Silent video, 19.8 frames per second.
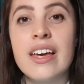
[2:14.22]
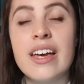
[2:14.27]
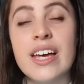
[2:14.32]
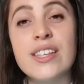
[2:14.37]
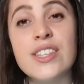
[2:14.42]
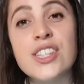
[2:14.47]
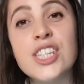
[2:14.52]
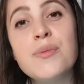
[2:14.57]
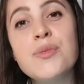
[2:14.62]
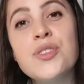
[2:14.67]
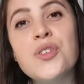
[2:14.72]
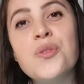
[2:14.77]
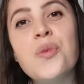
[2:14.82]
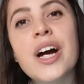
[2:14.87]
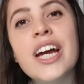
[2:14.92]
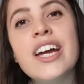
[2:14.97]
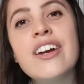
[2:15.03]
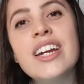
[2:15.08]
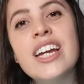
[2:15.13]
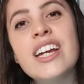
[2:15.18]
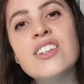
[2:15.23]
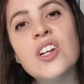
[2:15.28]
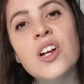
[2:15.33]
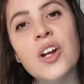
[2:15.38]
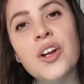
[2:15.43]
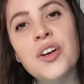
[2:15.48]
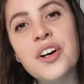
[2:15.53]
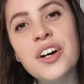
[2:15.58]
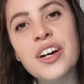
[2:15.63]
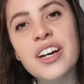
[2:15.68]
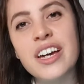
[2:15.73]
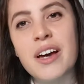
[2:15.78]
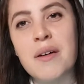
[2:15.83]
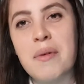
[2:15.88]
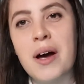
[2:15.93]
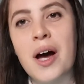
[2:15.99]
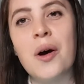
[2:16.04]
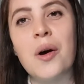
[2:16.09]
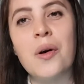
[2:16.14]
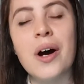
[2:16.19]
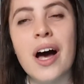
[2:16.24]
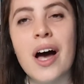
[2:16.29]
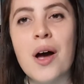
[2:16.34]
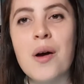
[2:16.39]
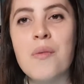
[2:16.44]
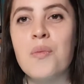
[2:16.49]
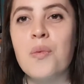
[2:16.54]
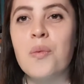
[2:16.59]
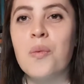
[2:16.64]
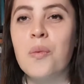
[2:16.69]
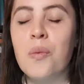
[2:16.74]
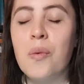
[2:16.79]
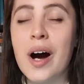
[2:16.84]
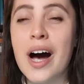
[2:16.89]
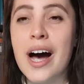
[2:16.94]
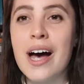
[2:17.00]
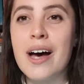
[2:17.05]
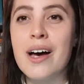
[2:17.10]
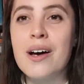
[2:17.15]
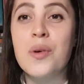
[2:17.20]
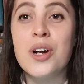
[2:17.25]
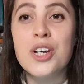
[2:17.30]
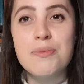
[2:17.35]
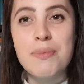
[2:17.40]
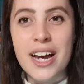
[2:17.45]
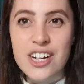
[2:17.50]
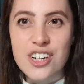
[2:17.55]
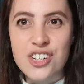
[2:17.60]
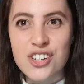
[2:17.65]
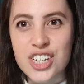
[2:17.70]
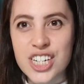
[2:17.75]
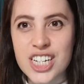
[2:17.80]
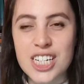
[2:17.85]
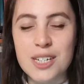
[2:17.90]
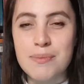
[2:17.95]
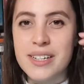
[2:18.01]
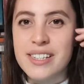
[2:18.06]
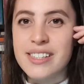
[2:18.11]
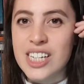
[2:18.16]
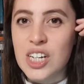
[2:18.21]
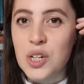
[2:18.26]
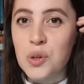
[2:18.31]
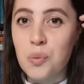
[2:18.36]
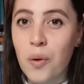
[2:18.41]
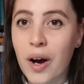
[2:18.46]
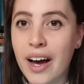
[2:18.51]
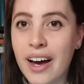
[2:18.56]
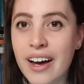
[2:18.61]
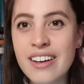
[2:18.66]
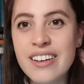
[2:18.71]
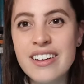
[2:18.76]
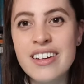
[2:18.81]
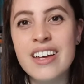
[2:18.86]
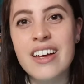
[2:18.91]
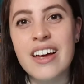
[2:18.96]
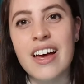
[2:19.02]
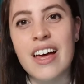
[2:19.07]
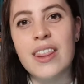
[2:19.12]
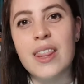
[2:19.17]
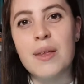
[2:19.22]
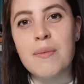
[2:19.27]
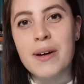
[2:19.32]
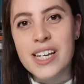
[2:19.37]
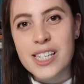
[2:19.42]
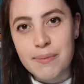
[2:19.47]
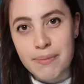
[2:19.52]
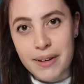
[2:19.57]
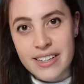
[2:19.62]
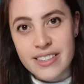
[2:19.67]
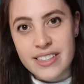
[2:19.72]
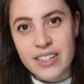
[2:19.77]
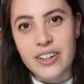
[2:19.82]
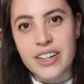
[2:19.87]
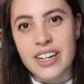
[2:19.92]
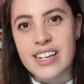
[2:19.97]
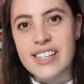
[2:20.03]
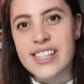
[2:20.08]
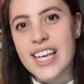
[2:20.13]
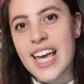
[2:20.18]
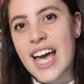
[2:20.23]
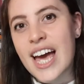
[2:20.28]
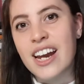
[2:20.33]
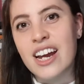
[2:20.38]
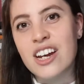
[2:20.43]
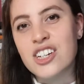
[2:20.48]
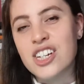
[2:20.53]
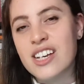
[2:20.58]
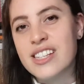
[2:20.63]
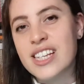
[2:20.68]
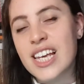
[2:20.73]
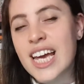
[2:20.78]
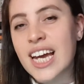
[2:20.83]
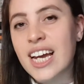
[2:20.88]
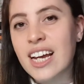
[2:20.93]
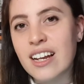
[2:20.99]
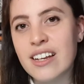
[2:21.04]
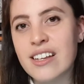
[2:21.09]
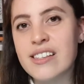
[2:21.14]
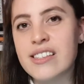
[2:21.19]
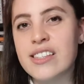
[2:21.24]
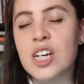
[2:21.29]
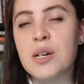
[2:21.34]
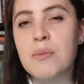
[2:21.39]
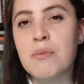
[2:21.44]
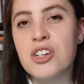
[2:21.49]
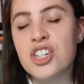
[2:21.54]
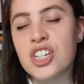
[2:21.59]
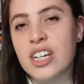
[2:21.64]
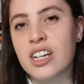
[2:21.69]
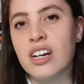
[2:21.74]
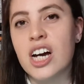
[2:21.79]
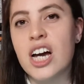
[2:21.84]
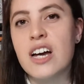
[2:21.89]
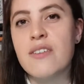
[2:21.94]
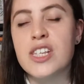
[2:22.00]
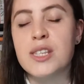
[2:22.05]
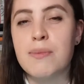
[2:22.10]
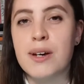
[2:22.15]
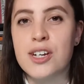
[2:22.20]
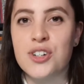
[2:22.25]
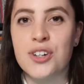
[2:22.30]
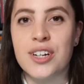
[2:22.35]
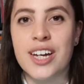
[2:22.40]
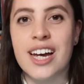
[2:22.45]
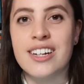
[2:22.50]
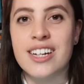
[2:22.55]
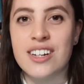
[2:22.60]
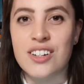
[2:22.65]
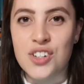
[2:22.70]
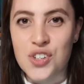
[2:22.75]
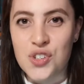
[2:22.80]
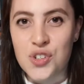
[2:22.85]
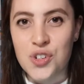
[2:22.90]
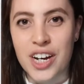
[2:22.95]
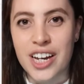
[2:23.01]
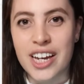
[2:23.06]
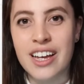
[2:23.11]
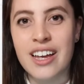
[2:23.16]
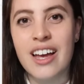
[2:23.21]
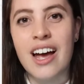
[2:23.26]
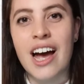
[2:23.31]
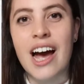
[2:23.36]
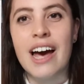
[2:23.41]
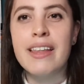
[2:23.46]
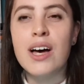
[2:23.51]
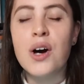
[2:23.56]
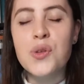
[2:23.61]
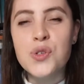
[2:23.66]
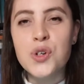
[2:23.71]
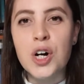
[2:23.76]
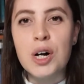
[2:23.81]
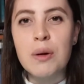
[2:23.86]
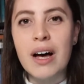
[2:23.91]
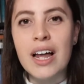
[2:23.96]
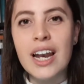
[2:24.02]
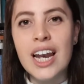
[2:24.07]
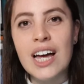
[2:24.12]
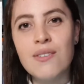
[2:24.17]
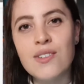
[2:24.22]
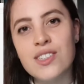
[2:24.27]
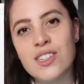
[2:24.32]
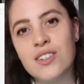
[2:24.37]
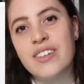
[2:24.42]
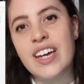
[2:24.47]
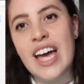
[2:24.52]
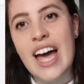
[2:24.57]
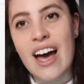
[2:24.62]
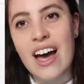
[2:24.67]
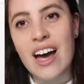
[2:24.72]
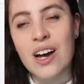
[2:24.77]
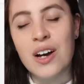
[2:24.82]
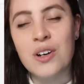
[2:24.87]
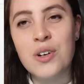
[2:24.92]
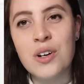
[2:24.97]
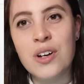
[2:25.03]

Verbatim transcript: In terms of where you need to look about um, where which patients need to be seen where, the best place to look is the NHS England's Commissioning Guide for Special Care Dentistry, and that will talk about levels of care,